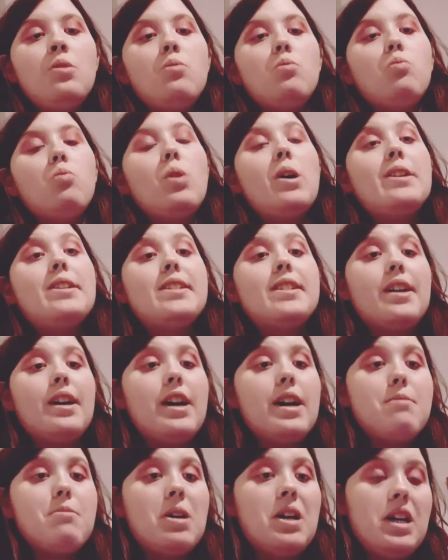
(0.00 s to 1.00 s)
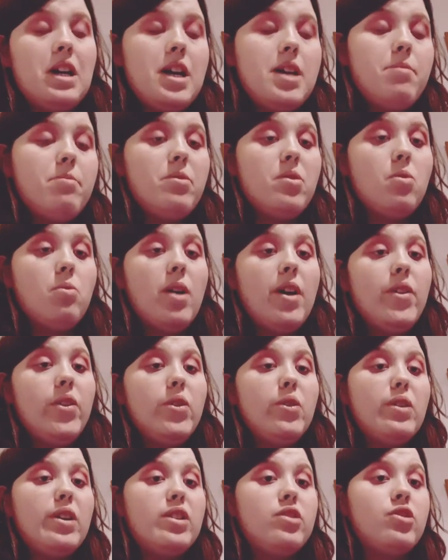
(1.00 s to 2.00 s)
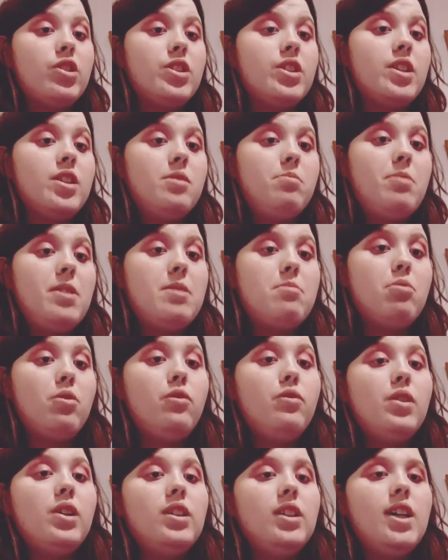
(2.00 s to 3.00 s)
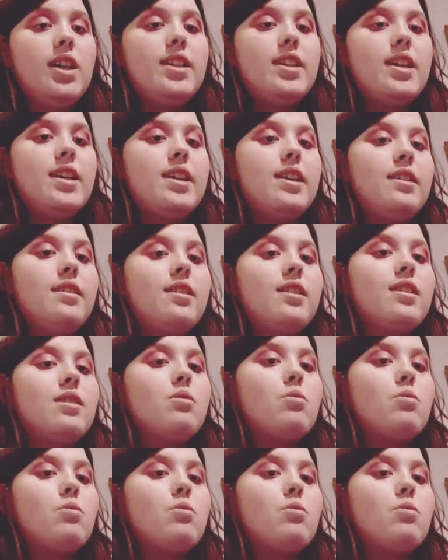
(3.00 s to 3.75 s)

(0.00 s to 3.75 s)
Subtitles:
one-time hype or whether it's just because people feel like they